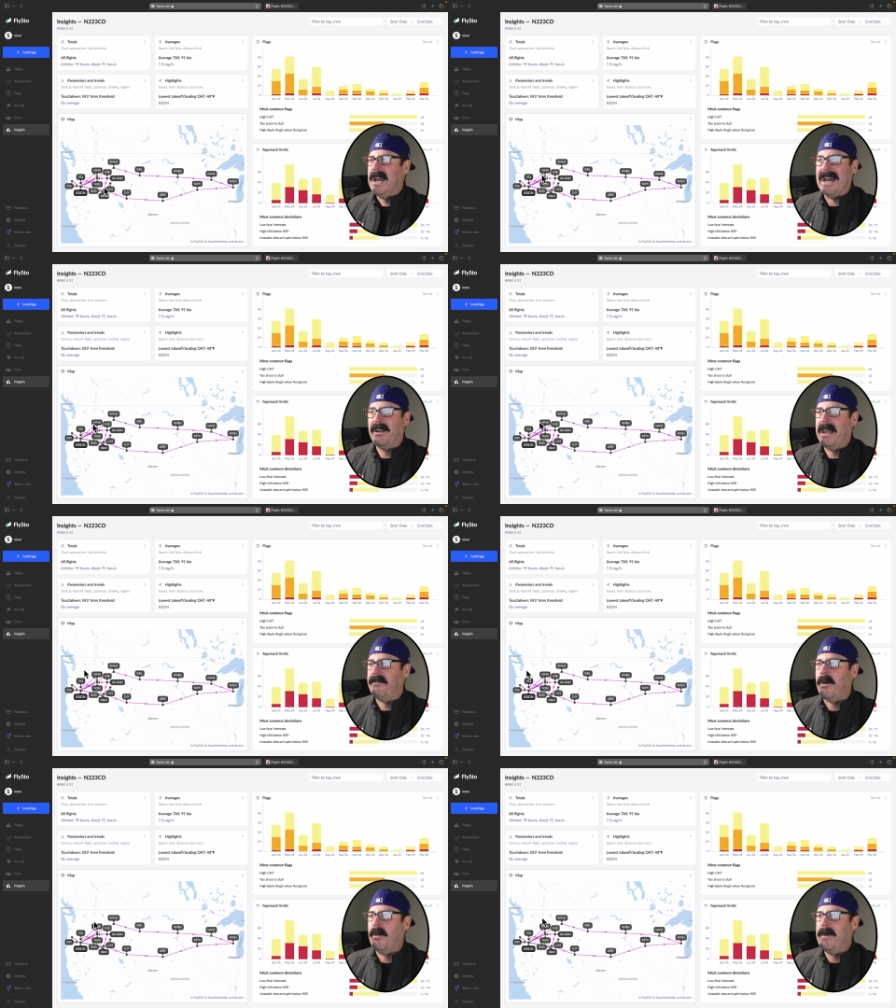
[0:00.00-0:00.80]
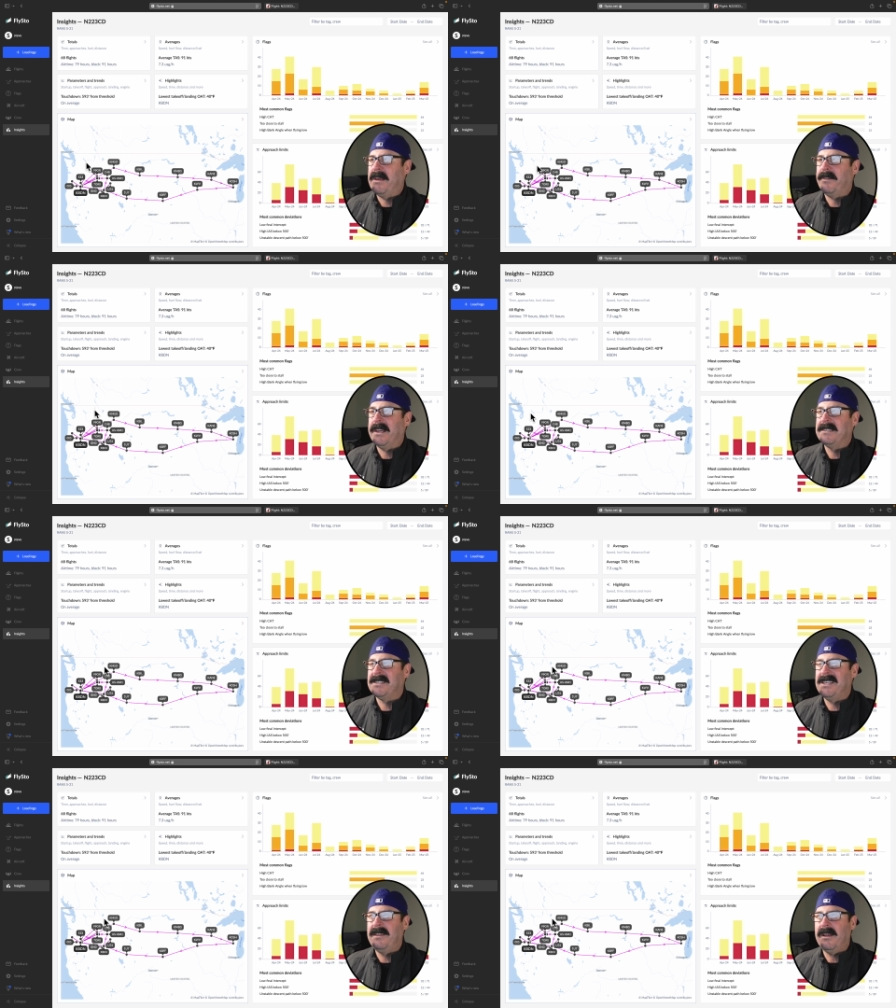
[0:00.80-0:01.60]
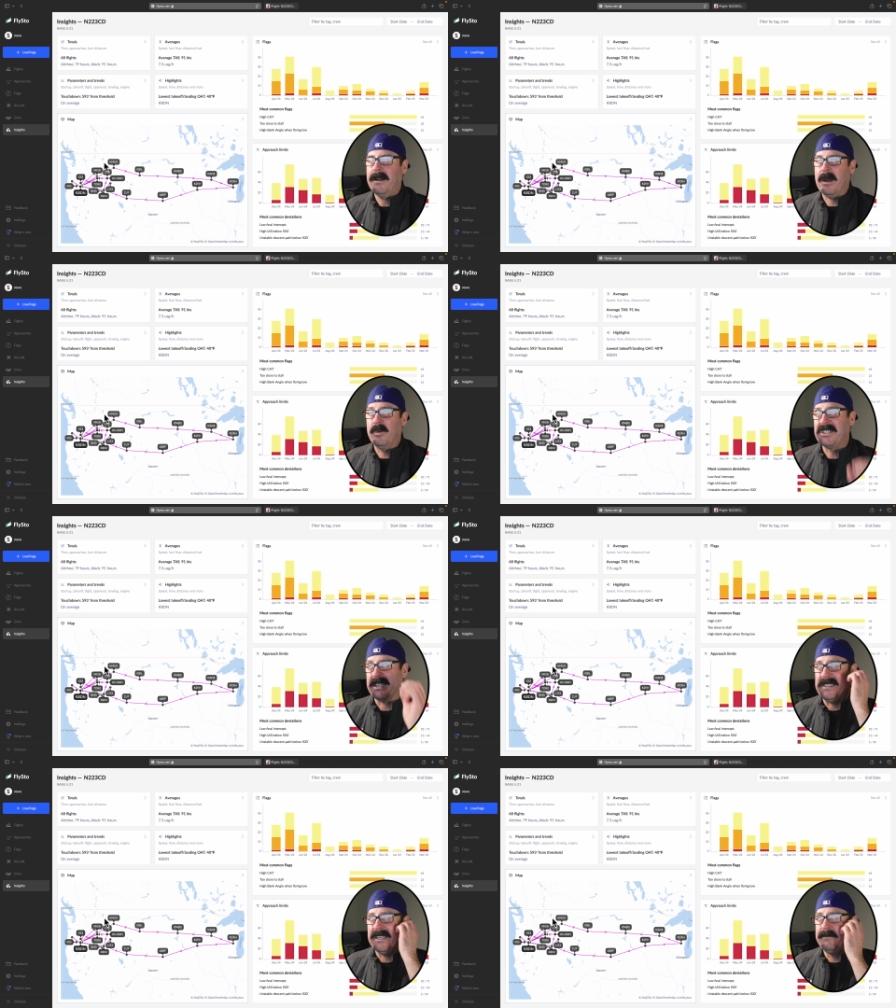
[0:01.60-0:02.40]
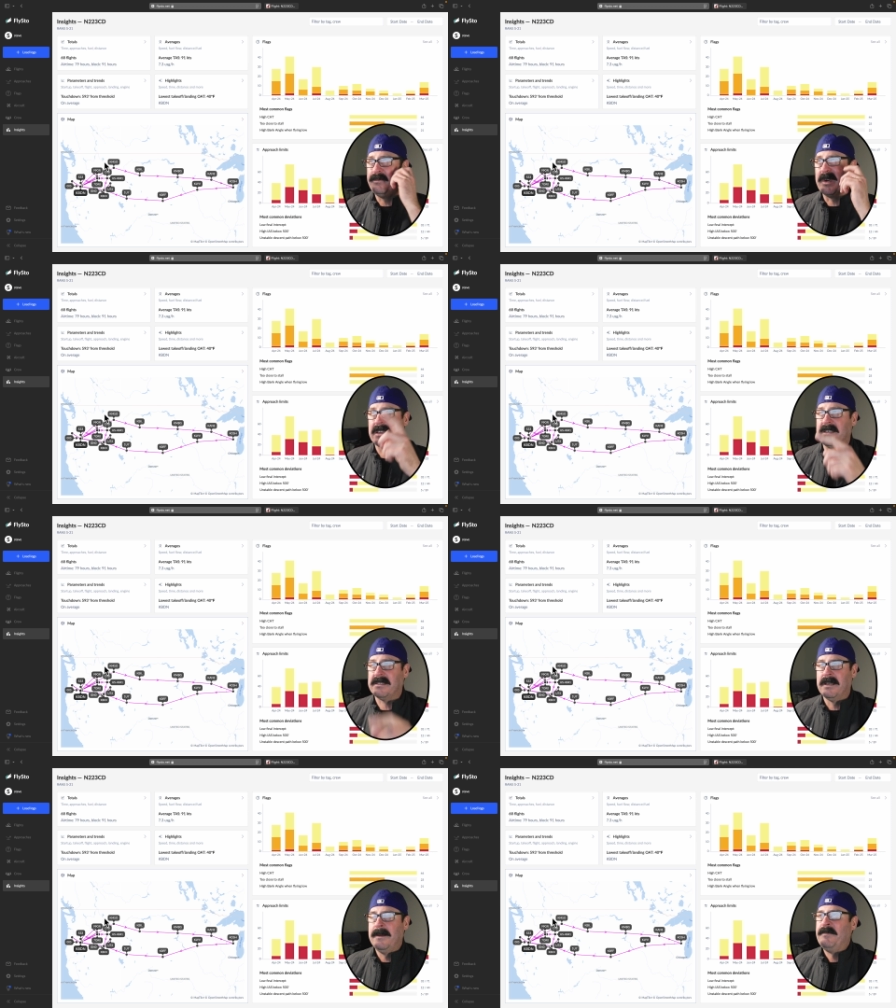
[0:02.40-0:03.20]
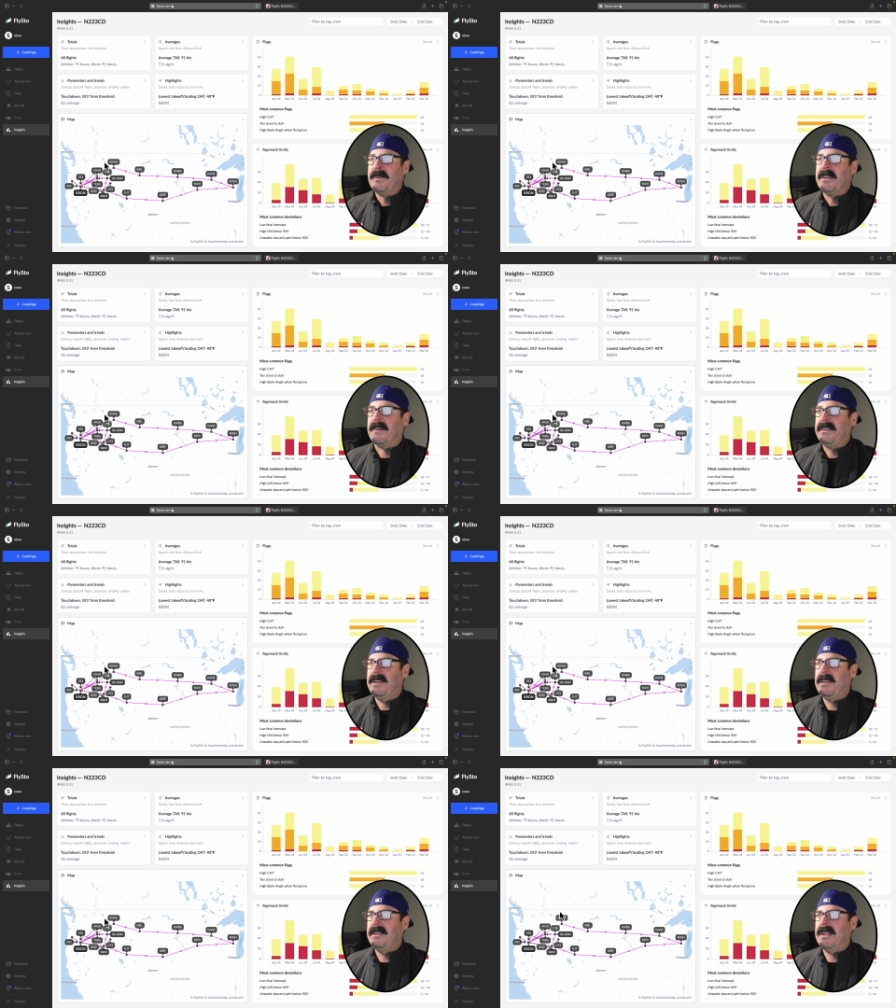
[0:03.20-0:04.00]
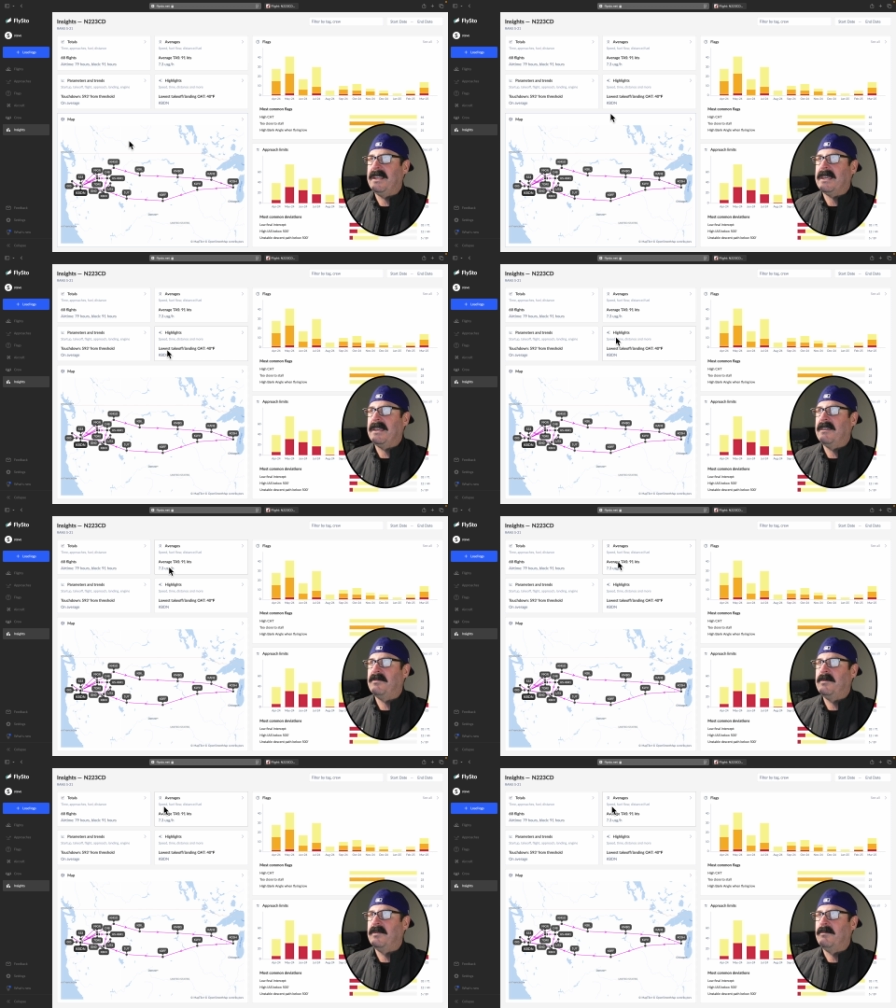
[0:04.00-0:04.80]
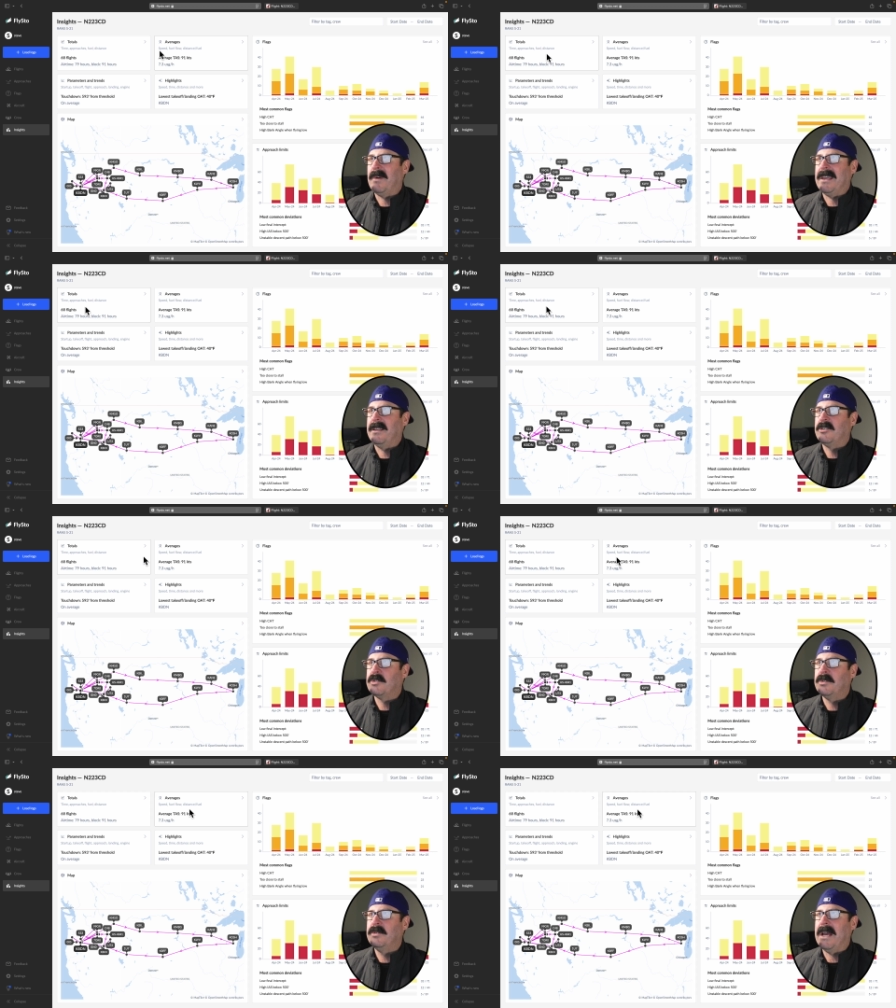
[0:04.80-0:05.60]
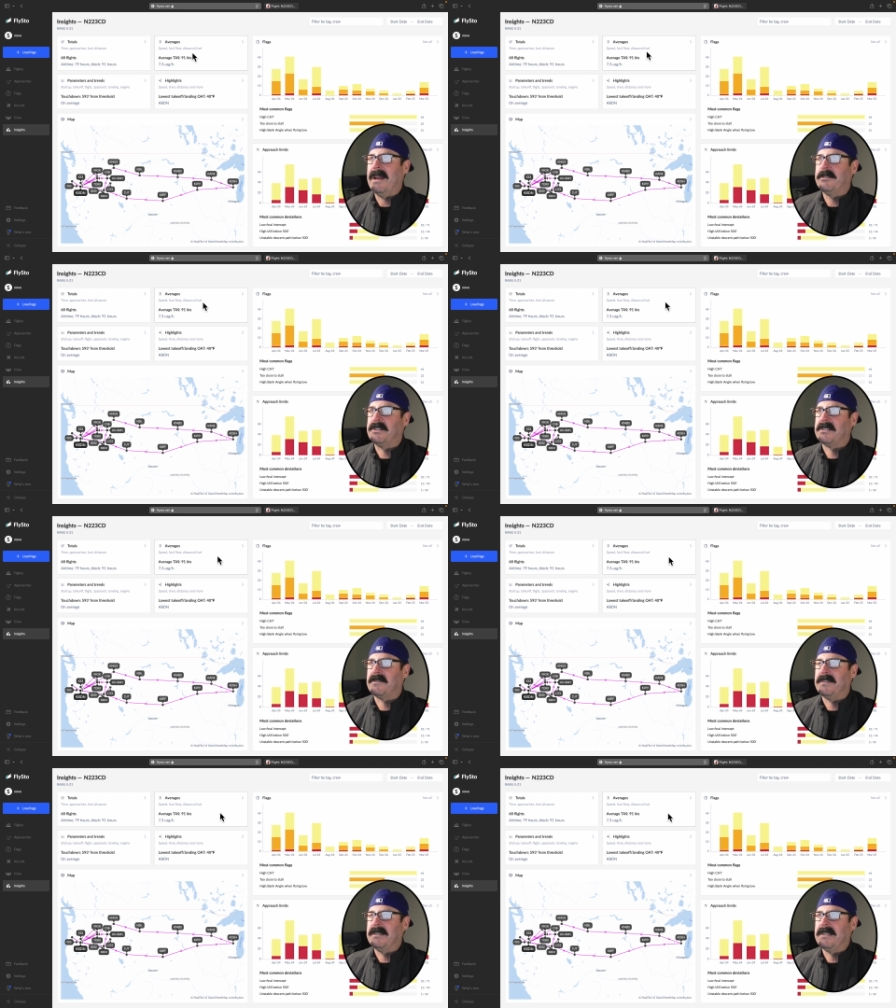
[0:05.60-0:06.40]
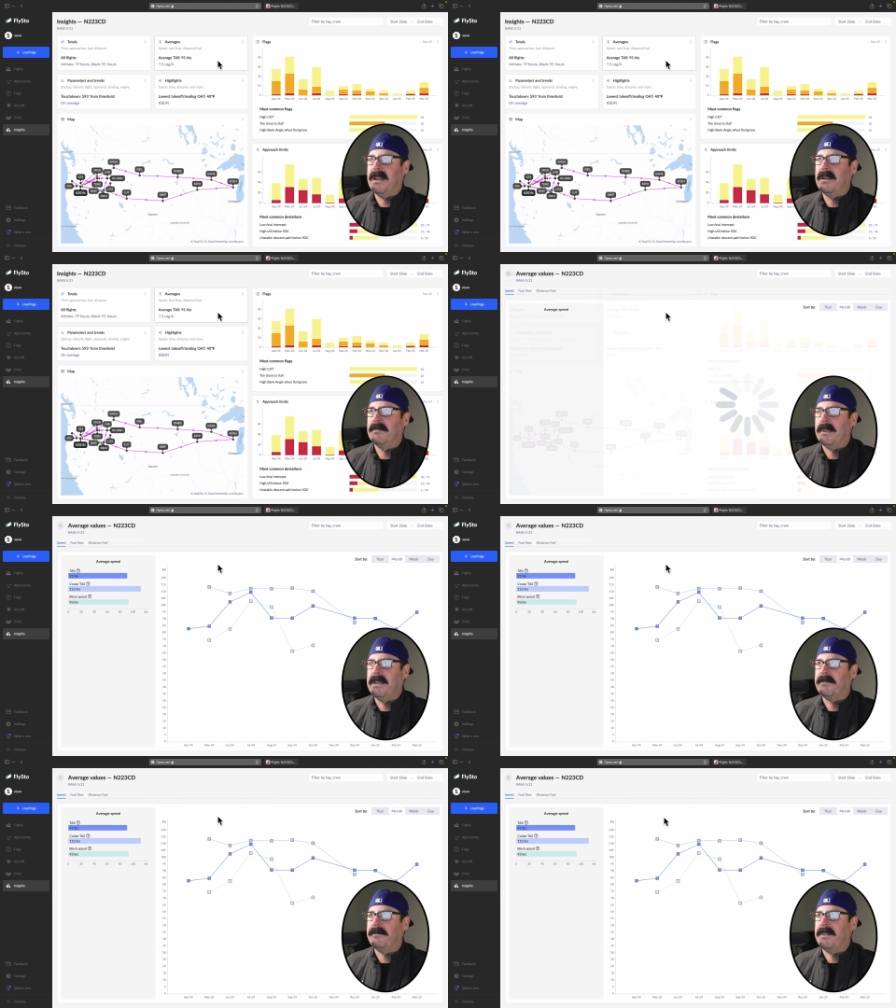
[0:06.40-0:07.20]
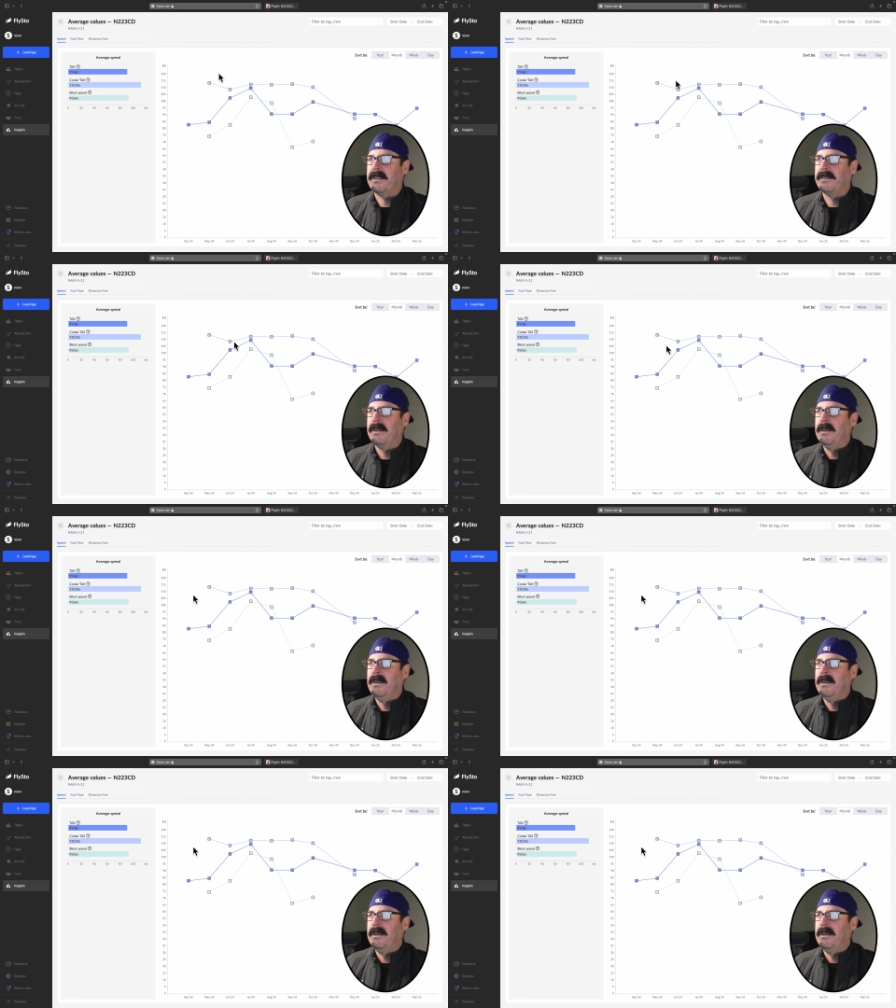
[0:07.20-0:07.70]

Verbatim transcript: I don't have all my flights in there. I wish I did because if I did, then it can give my true averages of the entire life of this